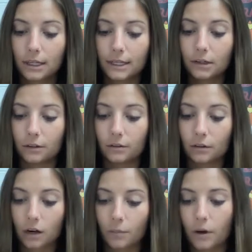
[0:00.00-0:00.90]
Here,
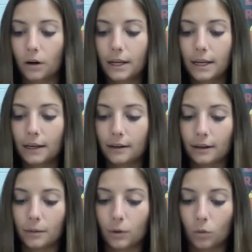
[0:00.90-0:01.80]
Amara handed
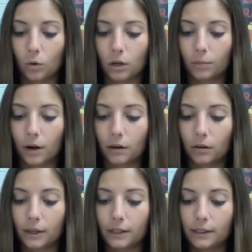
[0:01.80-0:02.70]
him her water
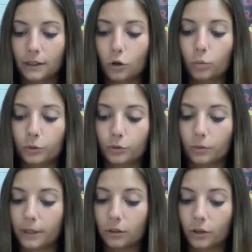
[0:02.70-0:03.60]
bottle, and he gulped
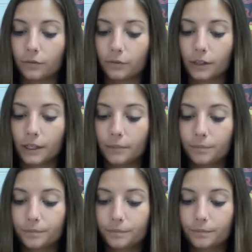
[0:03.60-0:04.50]
from it gratefully.
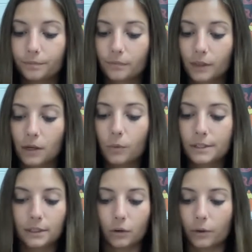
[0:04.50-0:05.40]
He
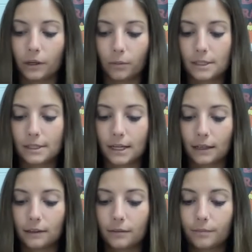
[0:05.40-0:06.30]
wasn't going to be
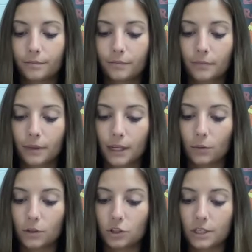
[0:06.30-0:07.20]
sick. It
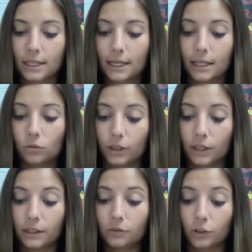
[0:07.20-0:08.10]
was just that he
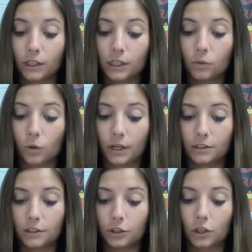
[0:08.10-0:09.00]
really, really
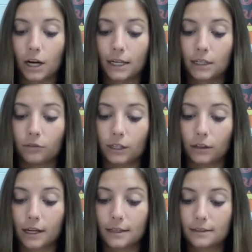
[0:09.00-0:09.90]
wanted to cry, he
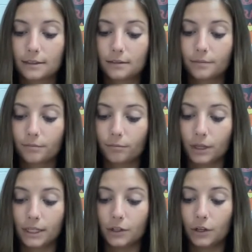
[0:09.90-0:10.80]
realized.
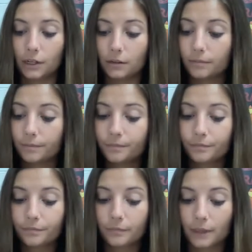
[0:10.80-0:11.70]
But he couldn't.
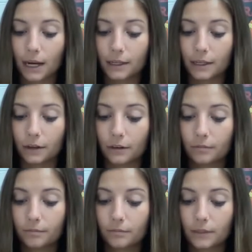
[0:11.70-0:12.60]
Not here.
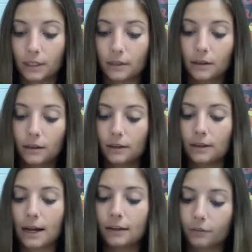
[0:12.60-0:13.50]

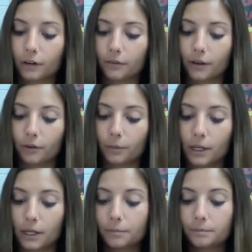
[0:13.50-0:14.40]
Not in front of
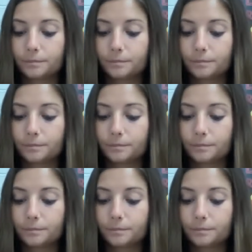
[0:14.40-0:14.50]
everybody.